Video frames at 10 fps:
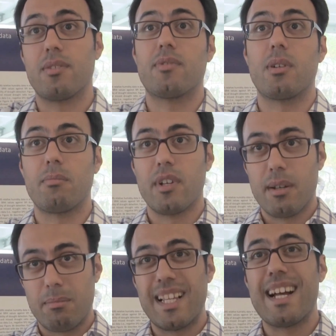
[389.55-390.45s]
from
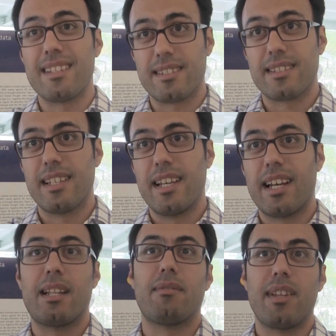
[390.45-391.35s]
plants
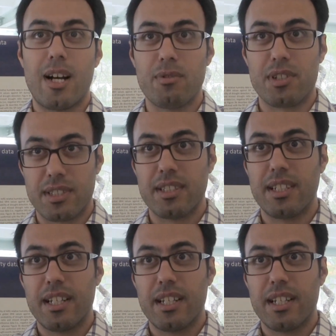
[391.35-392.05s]
and flowers,